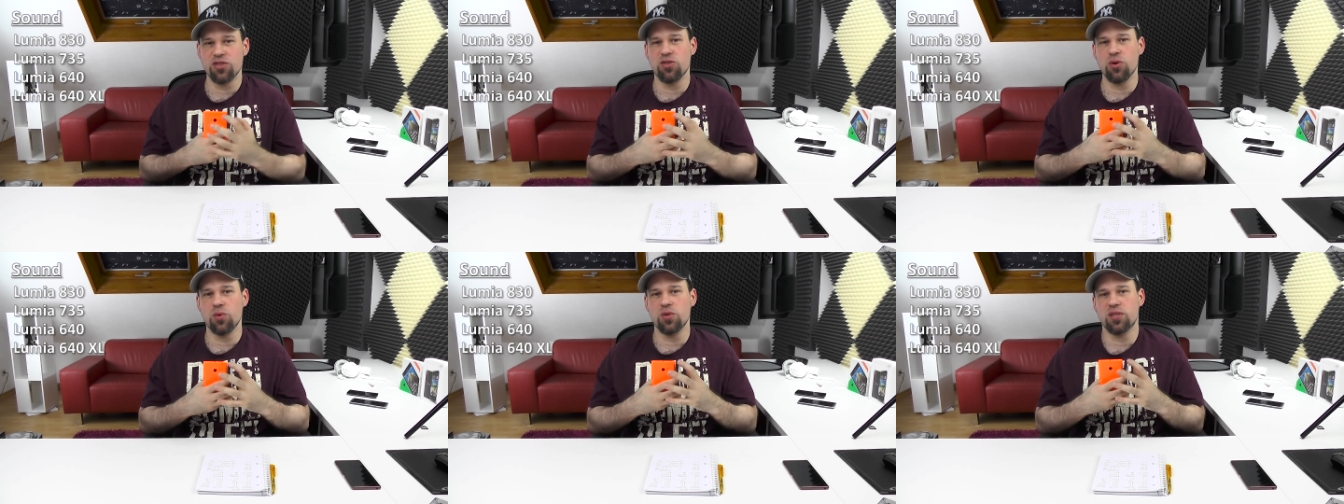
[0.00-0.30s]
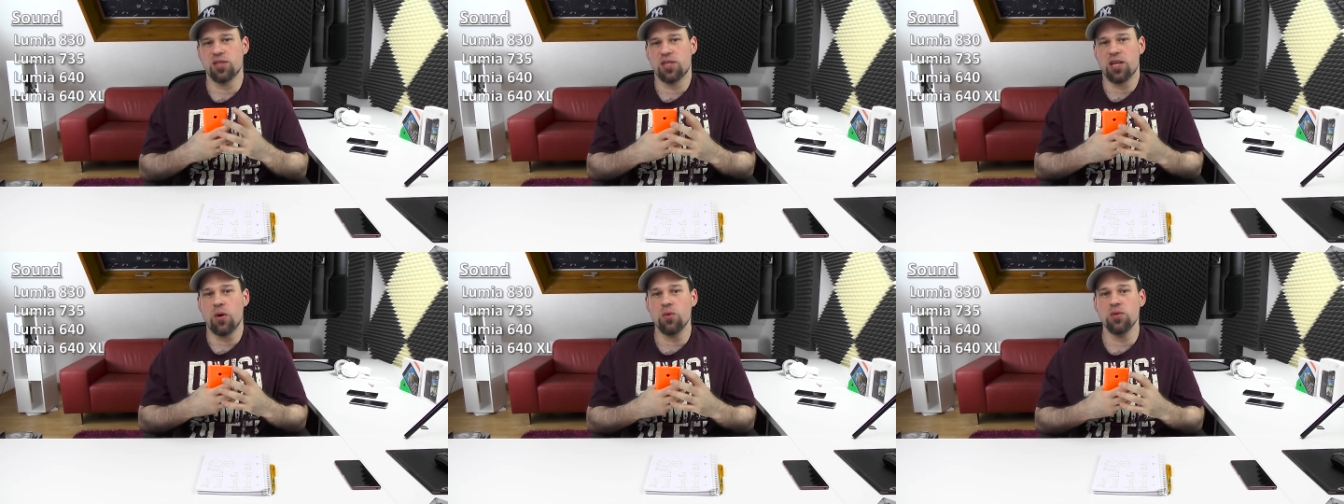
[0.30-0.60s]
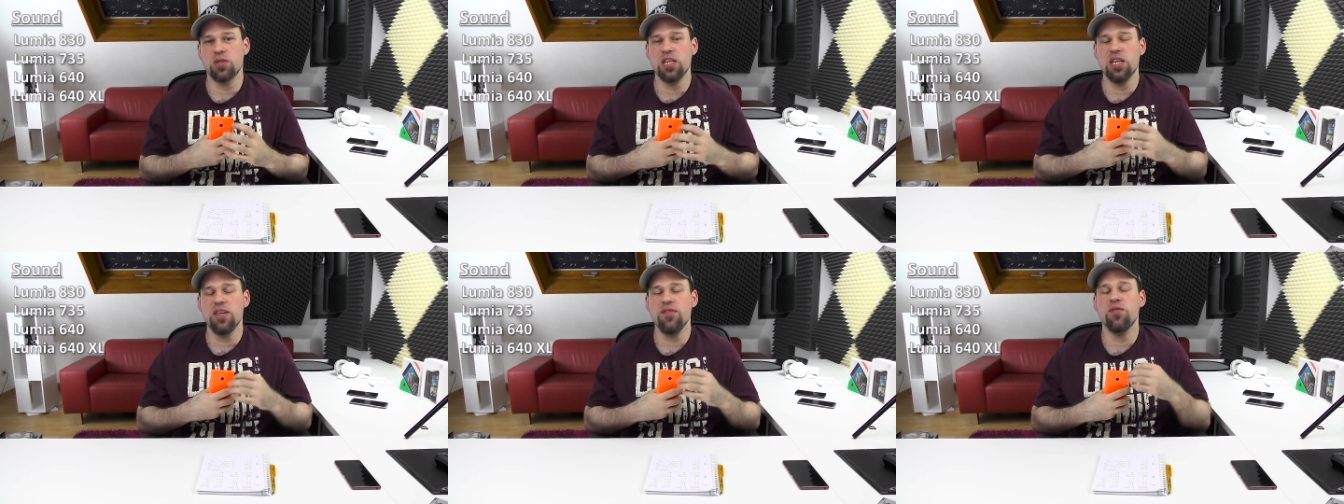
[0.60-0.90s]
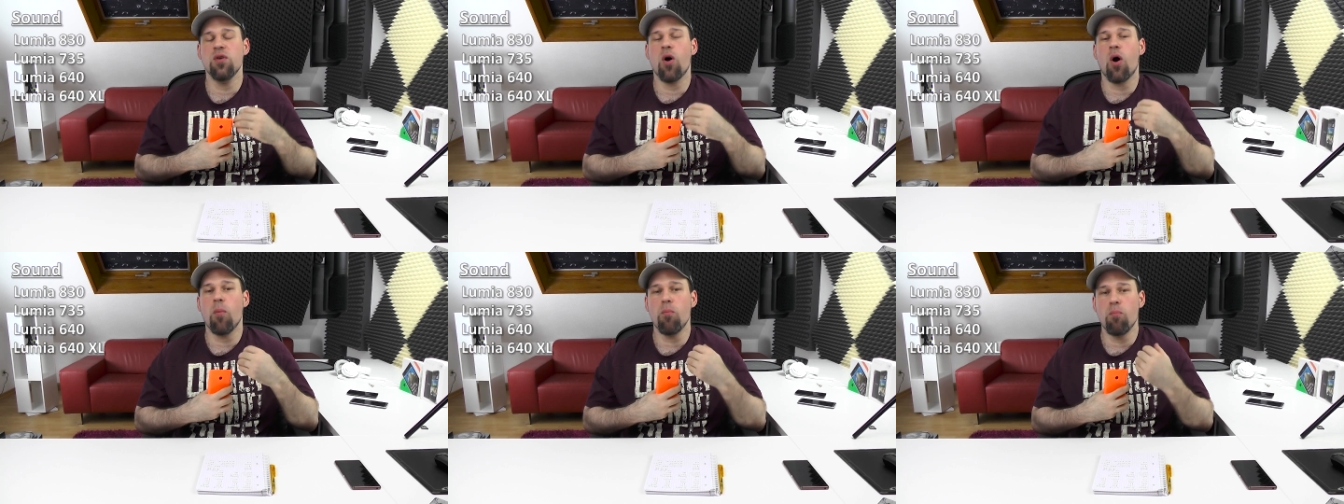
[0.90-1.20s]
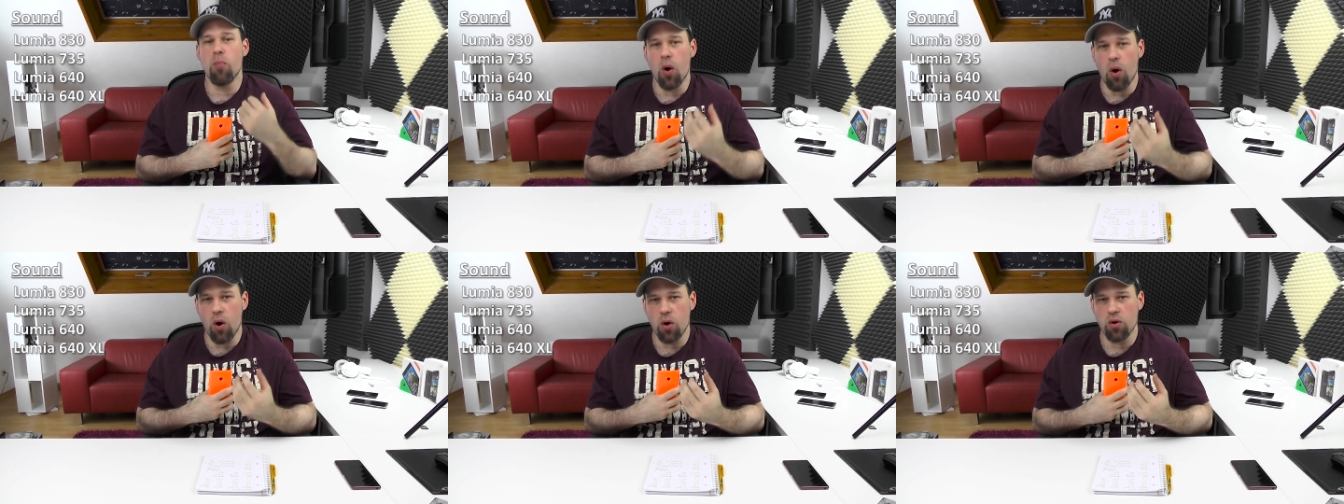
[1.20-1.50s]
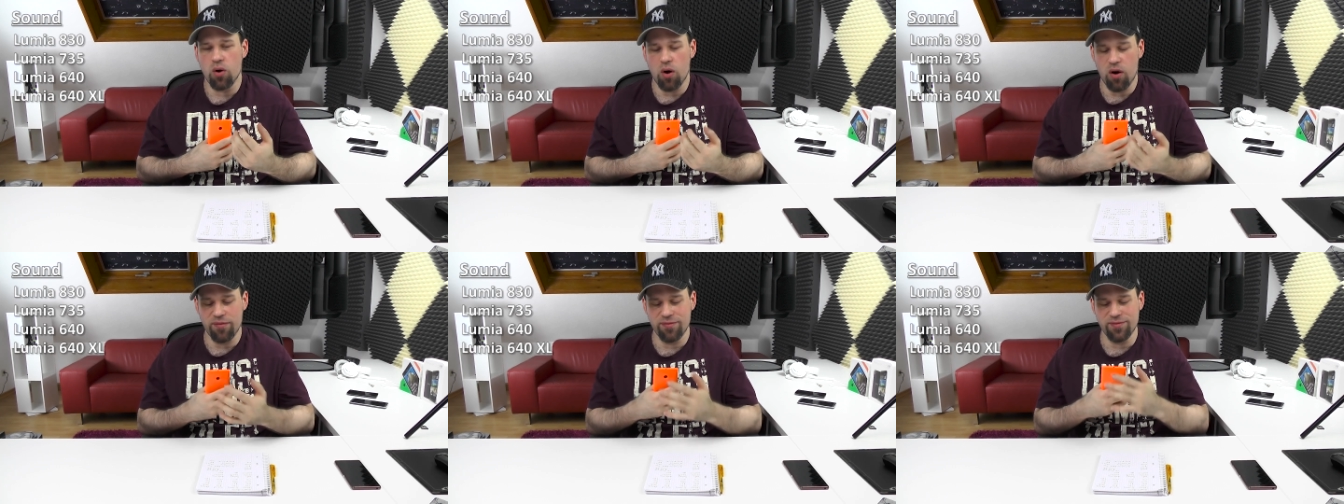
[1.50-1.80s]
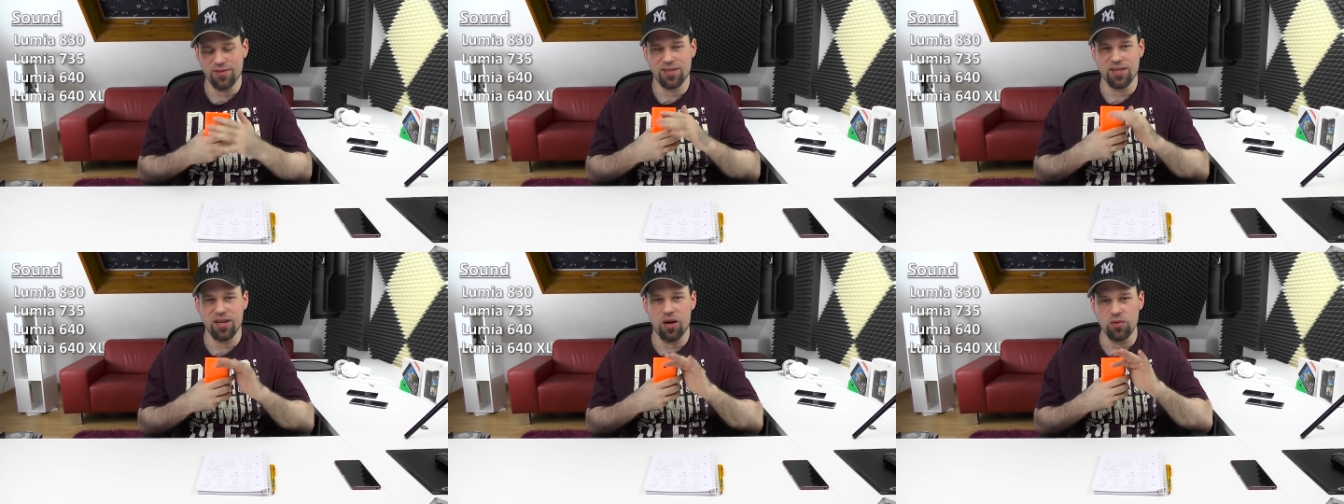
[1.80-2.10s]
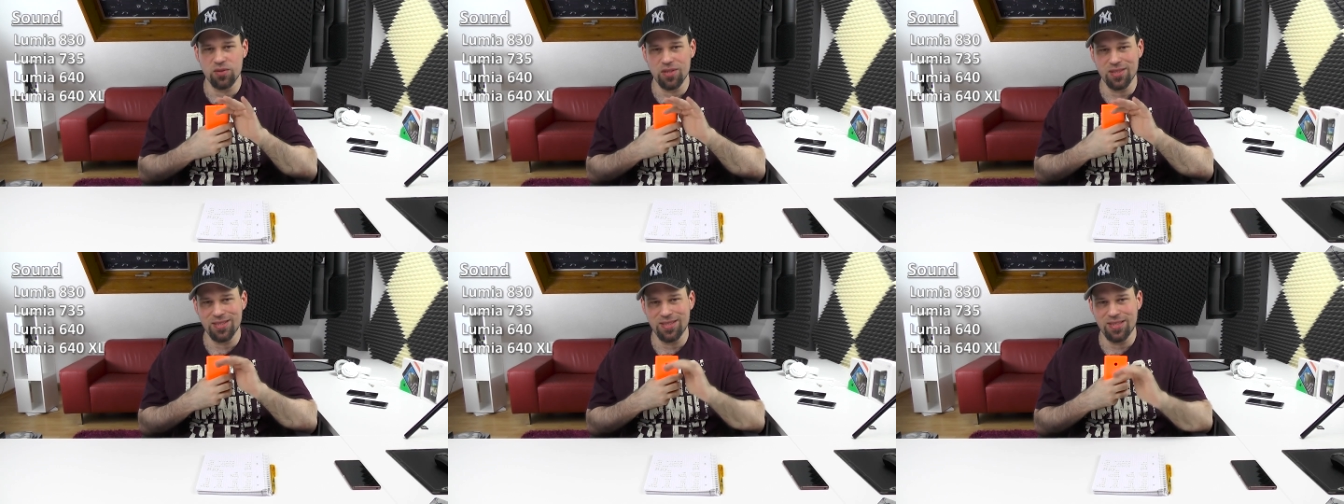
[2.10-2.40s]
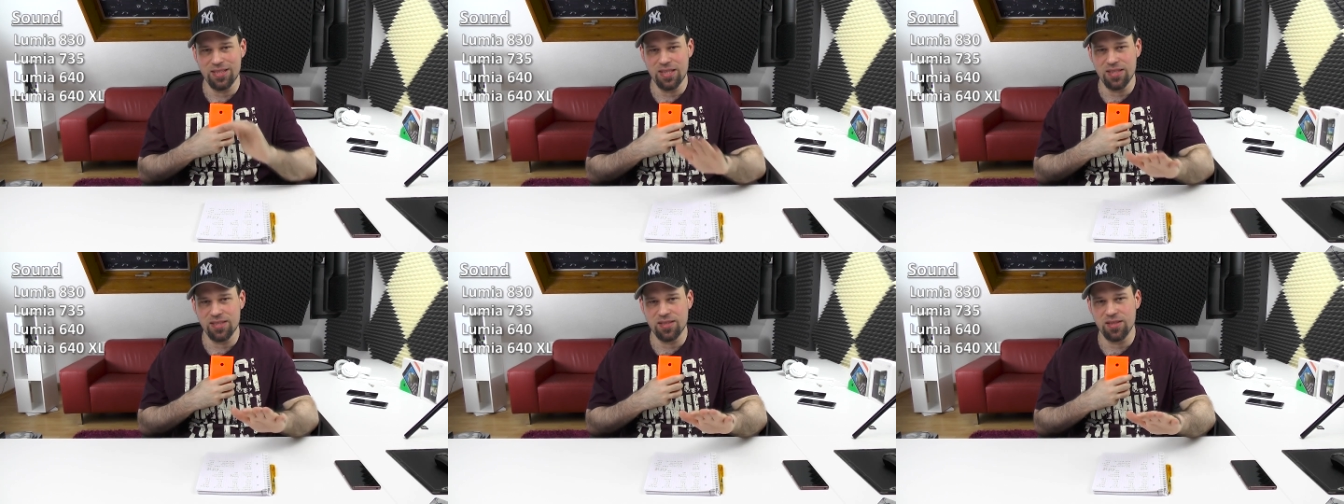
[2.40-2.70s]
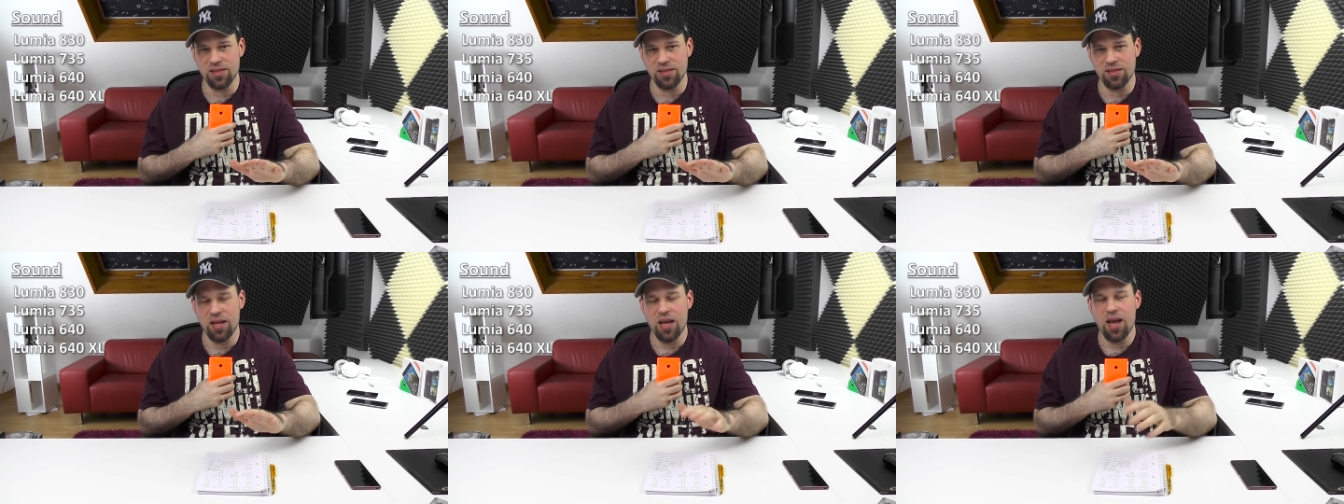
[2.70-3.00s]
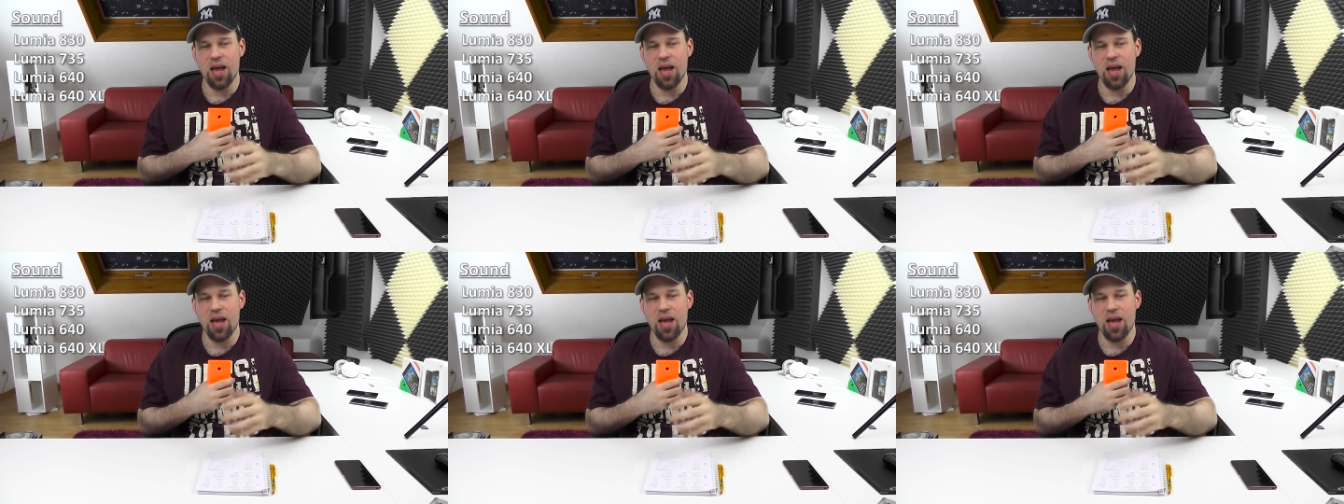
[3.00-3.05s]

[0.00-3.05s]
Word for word: so the sound even more often sounded distant